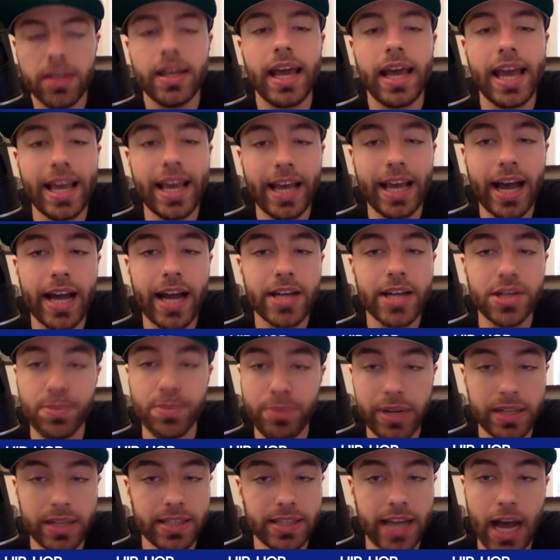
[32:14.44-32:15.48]
ai is a
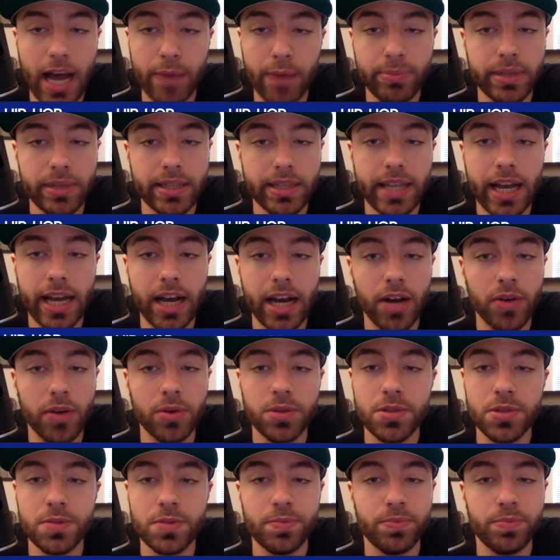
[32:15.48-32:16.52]
big topic now
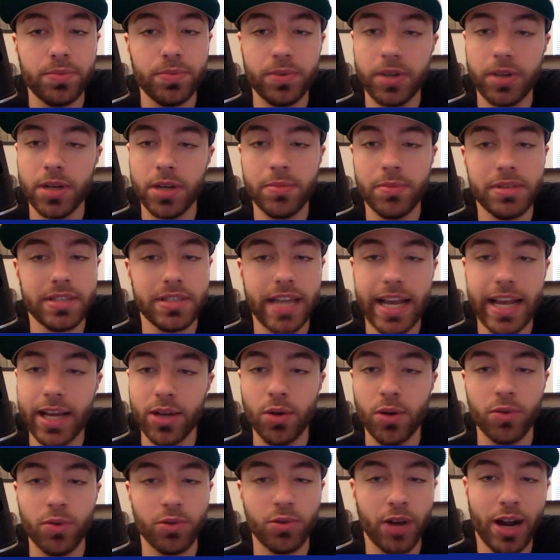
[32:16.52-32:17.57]
it's going to be taking
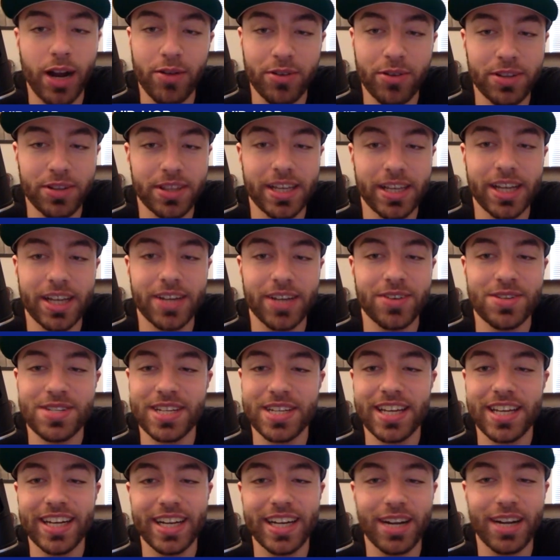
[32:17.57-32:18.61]
over everything you're
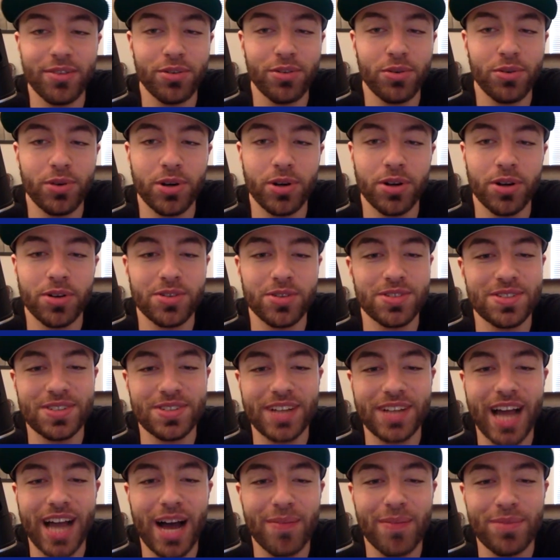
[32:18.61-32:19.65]
seeing it everywhere it's
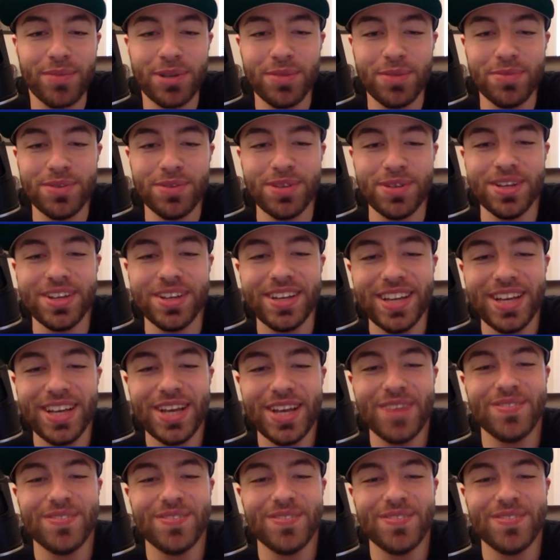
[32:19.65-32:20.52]
copying mu-